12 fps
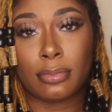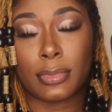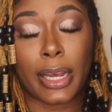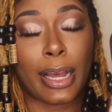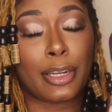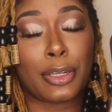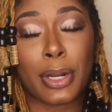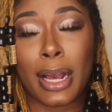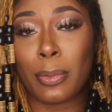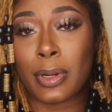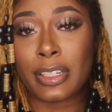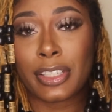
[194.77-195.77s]
Like, I do
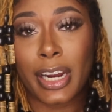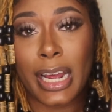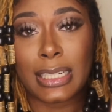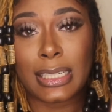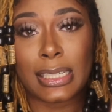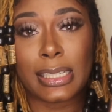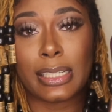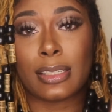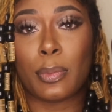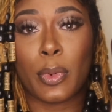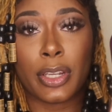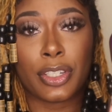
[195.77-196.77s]
not want to scratch it.
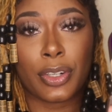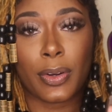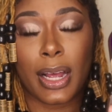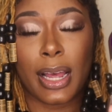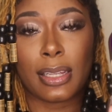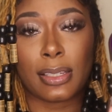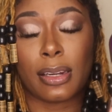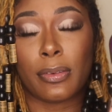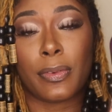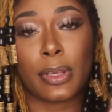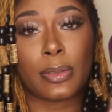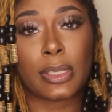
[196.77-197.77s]
It's moisturized and it
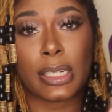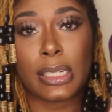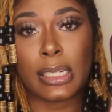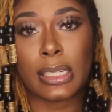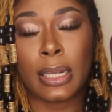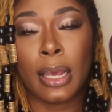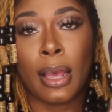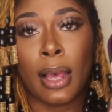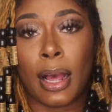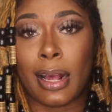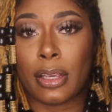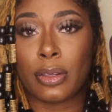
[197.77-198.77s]
feels good.
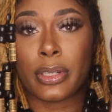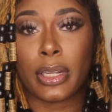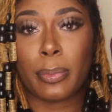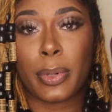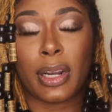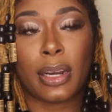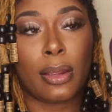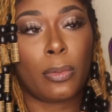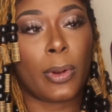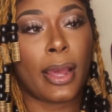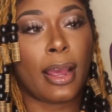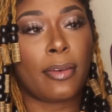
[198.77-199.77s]
I usually put it in
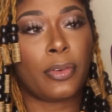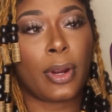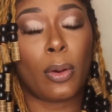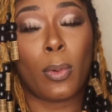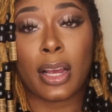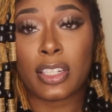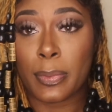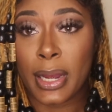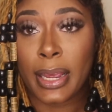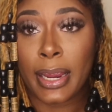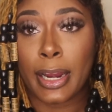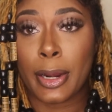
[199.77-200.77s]
right after I wash
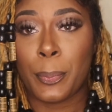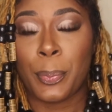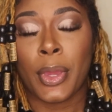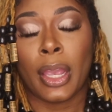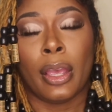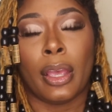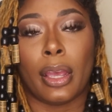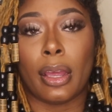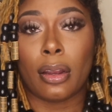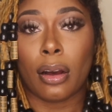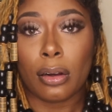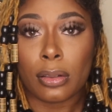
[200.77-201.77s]
my hair.
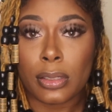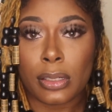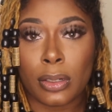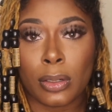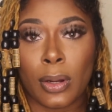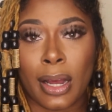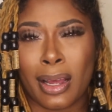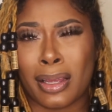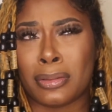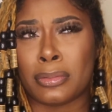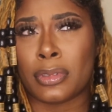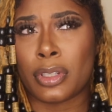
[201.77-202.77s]
And also
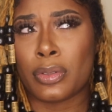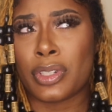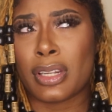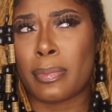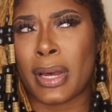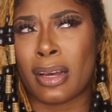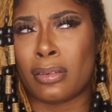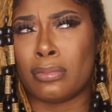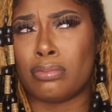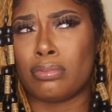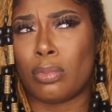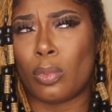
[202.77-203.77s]
I usually
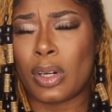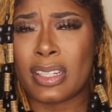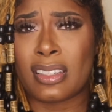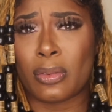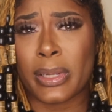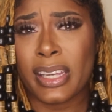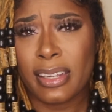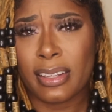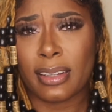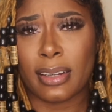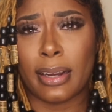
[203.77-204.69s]
about once a week.